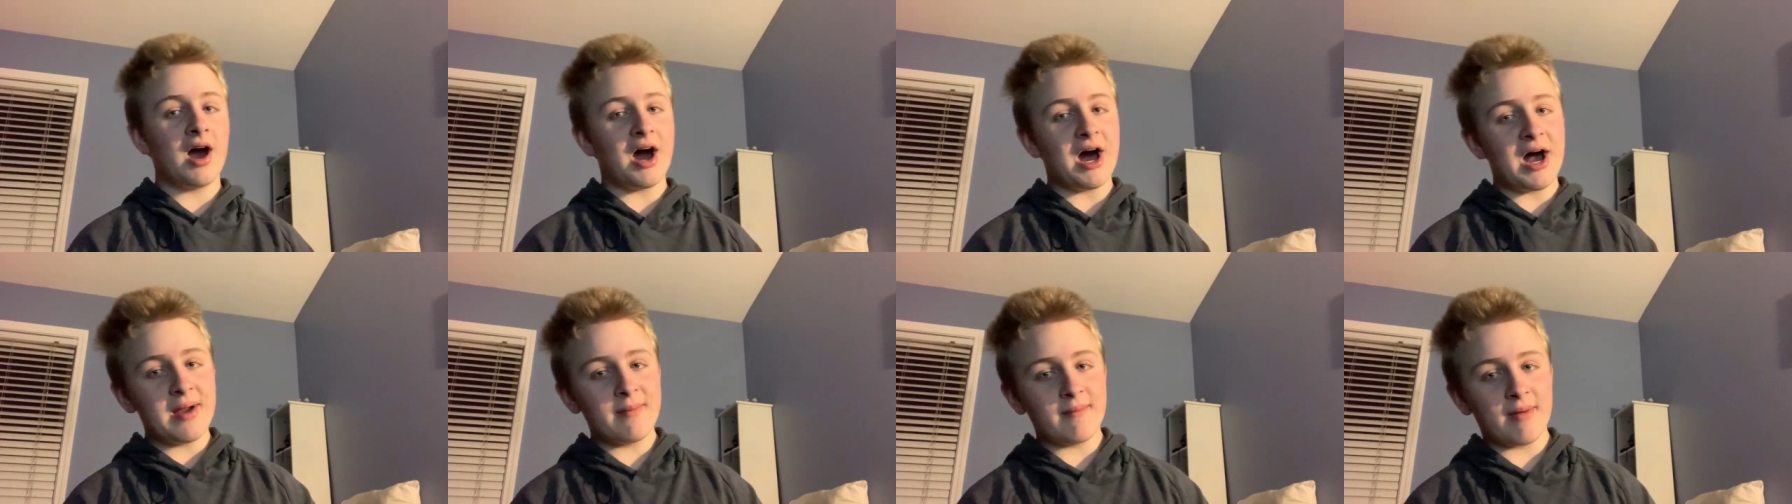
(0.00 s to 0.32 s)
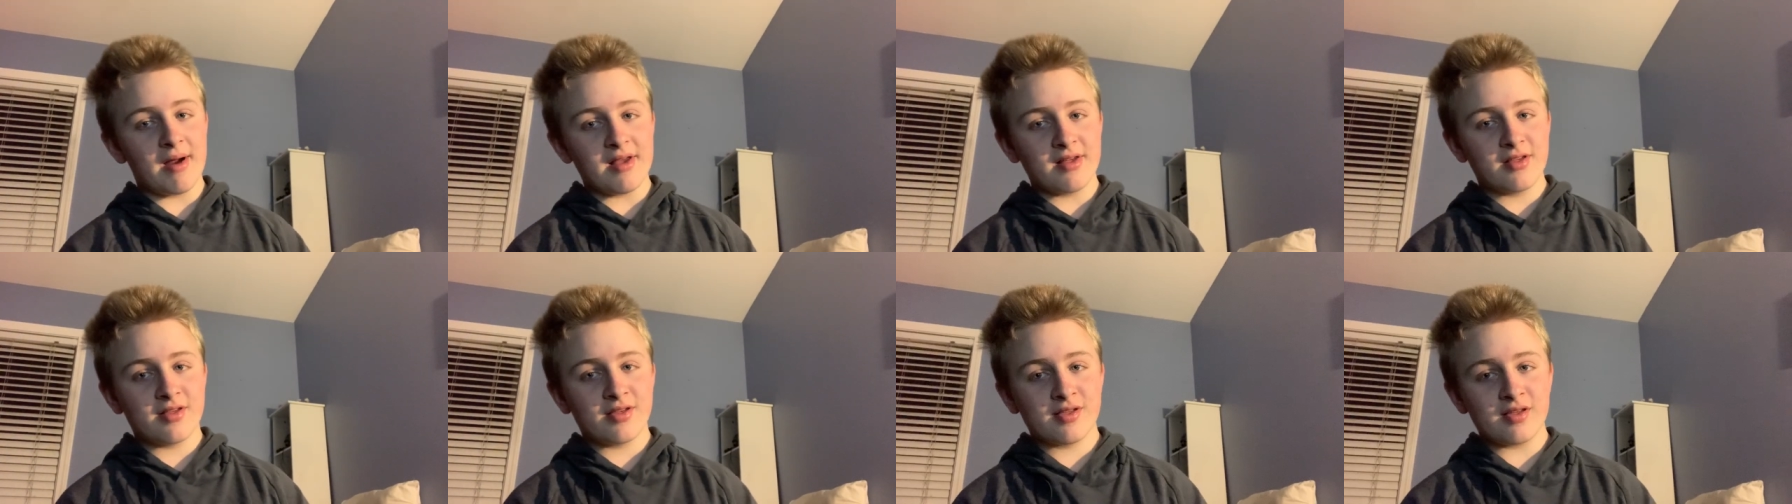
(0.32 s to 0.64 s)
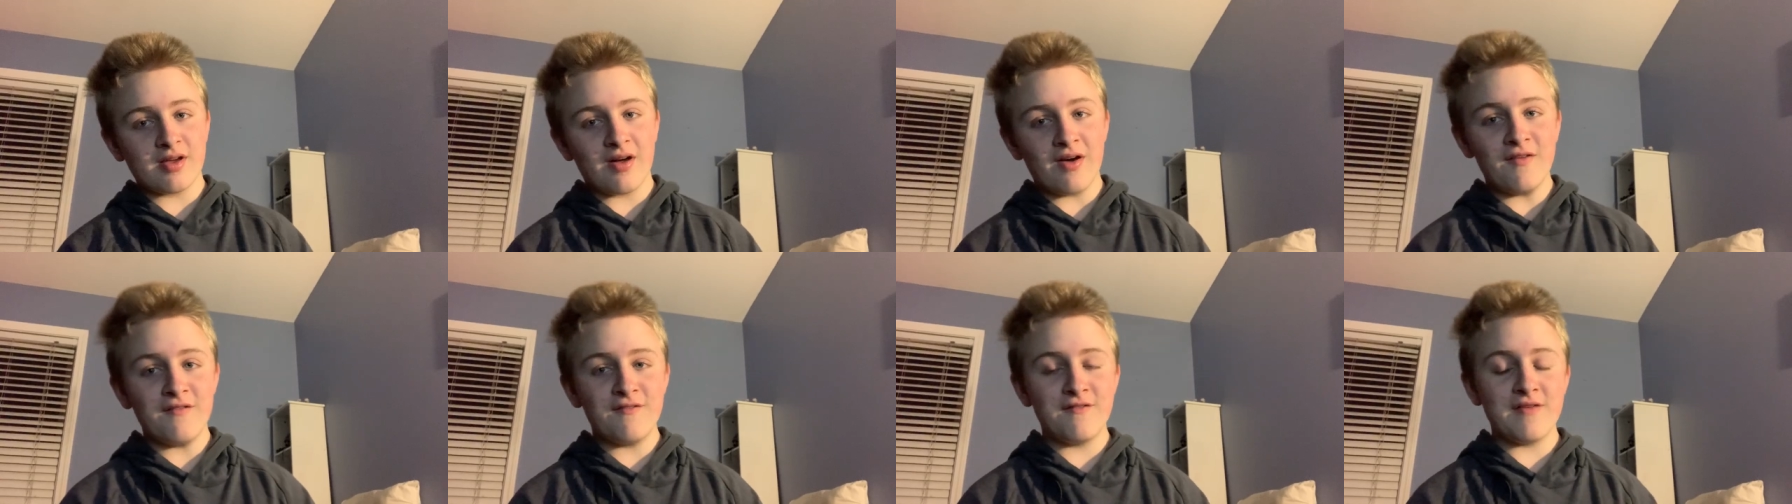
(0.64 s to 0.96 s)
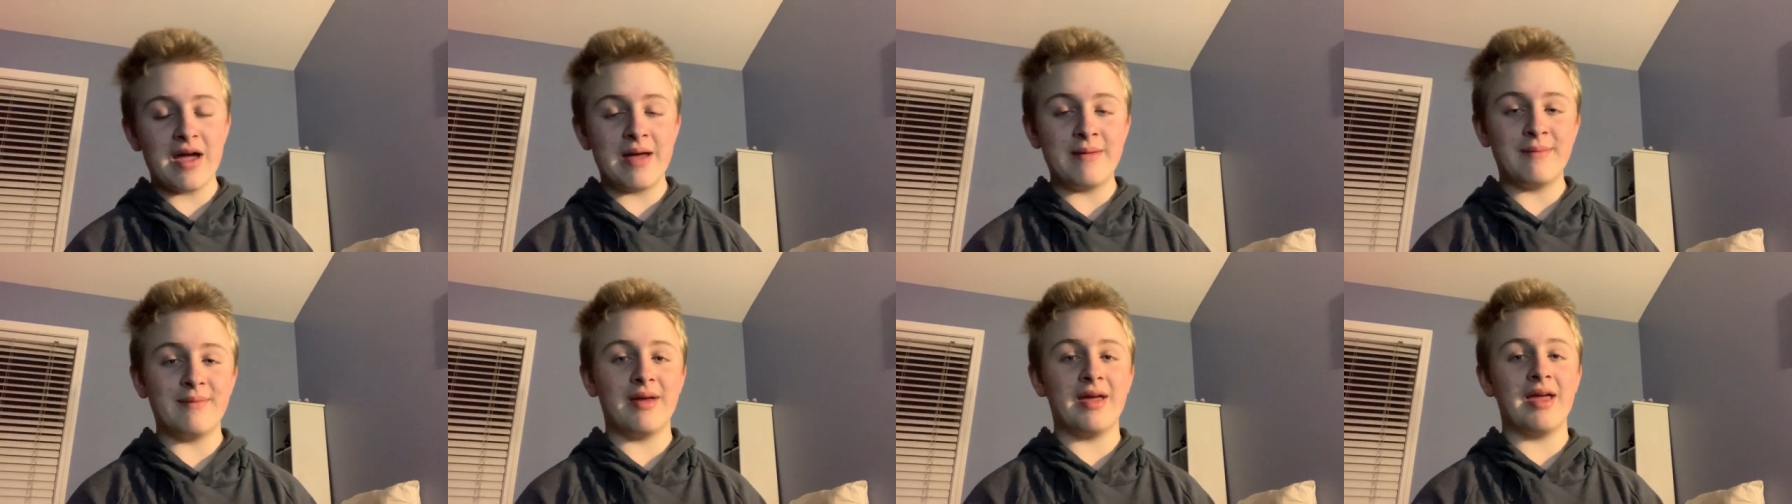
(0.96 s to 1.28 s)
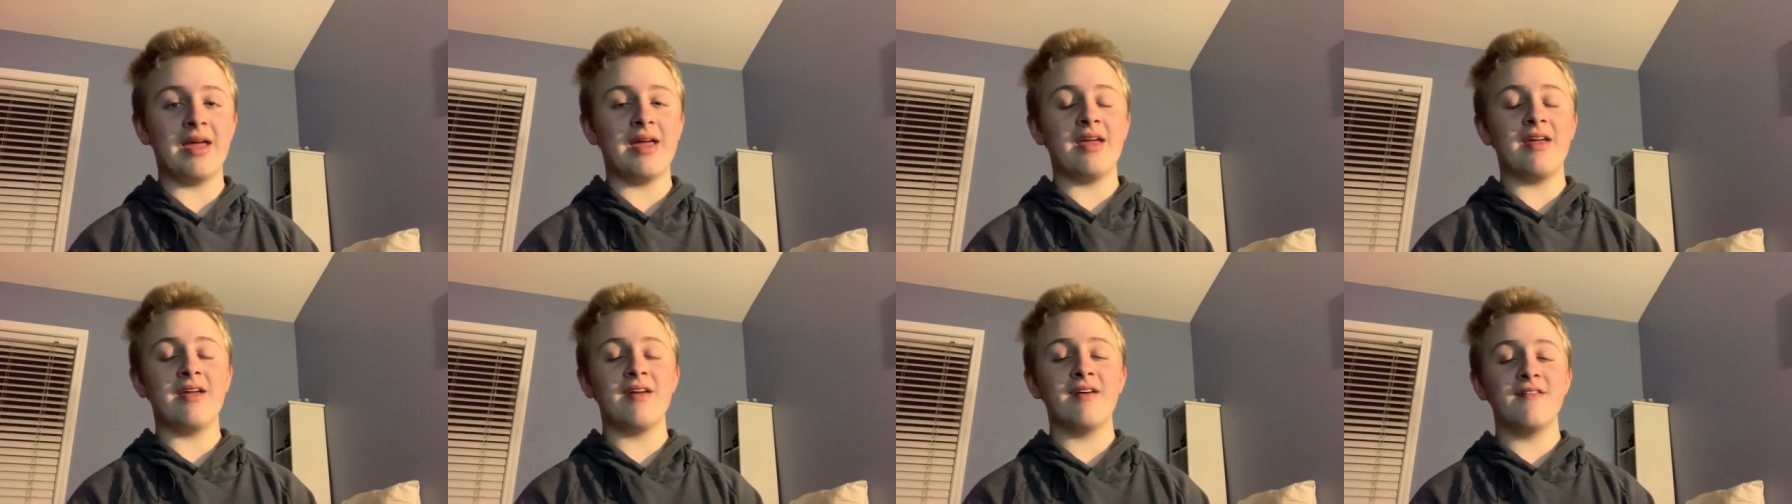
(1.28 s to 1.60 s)
I myself am
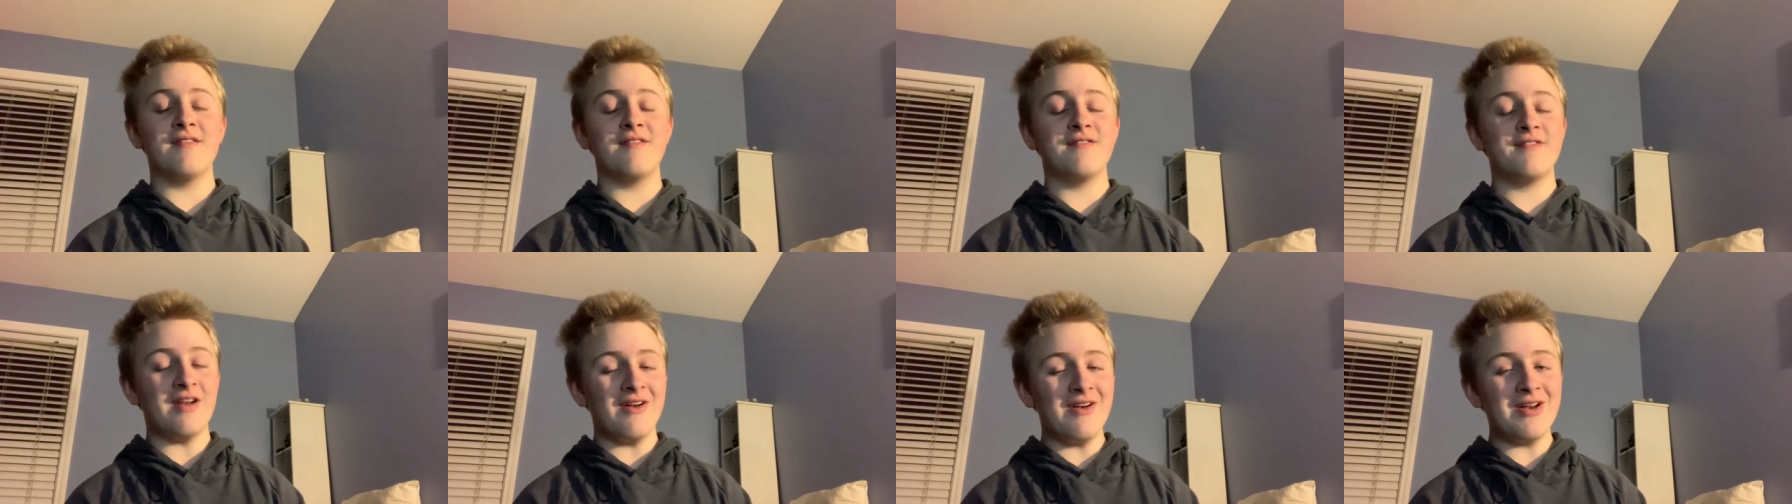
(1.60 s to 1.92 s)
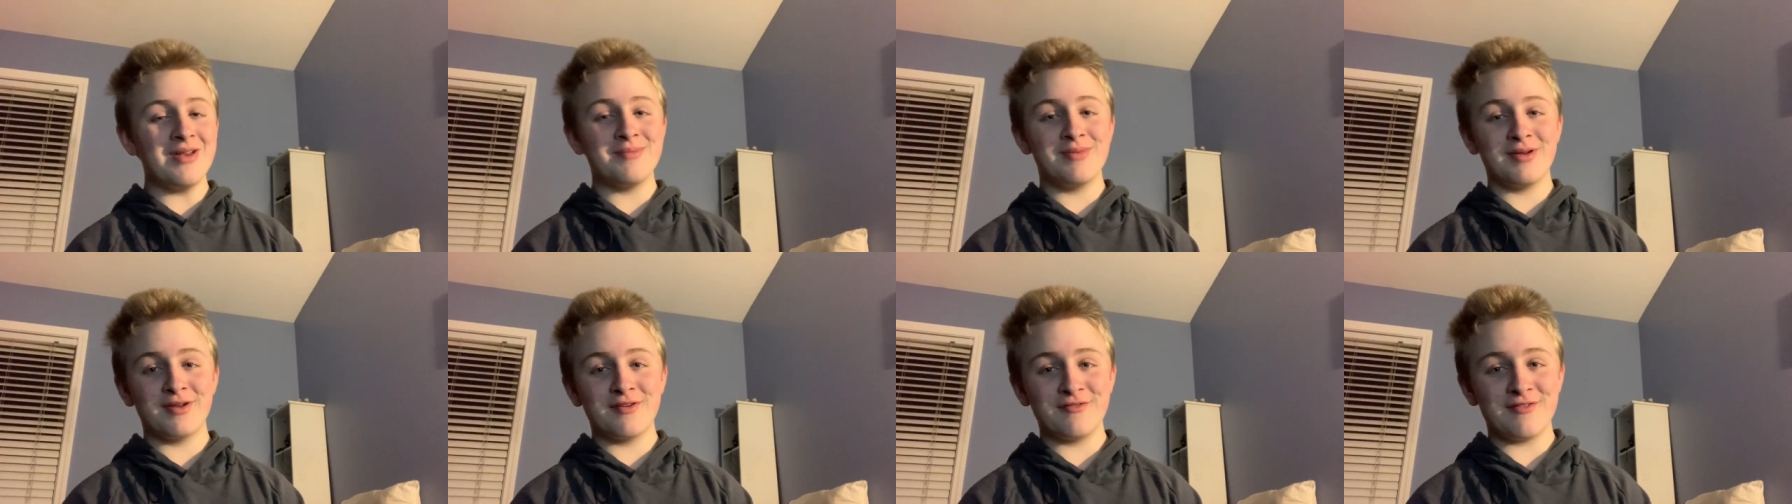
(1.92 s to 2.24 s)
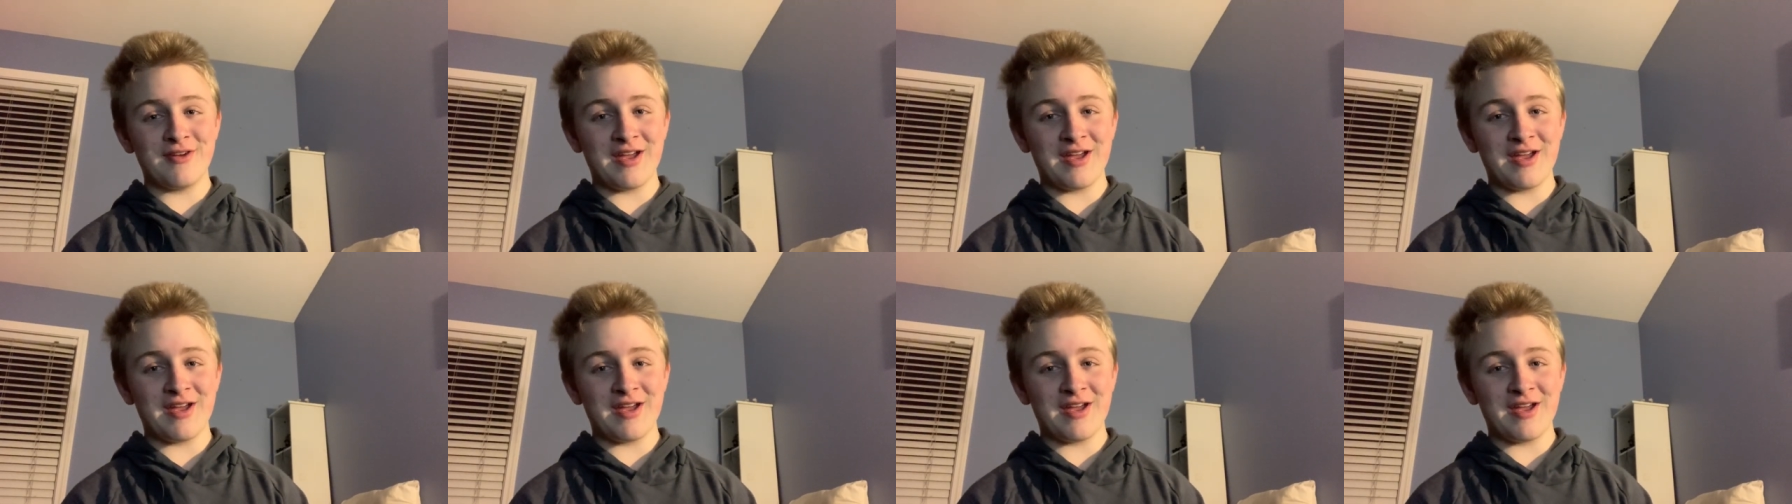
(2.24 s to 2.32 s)
a very big